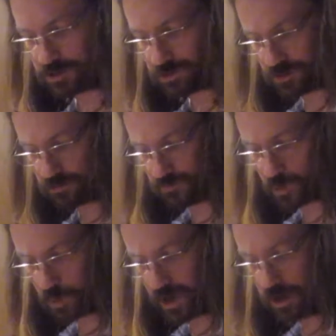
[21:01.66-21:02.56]
is
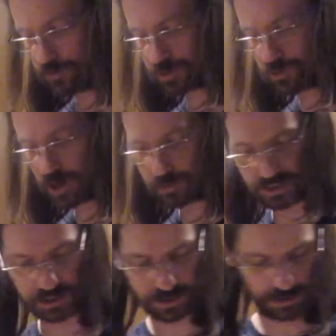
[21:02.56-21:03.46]
waiting for
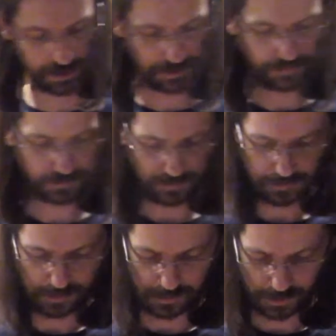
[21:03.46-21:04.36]
dropsies.
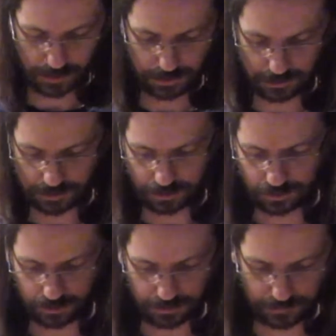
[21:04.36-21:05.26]
Because, you know,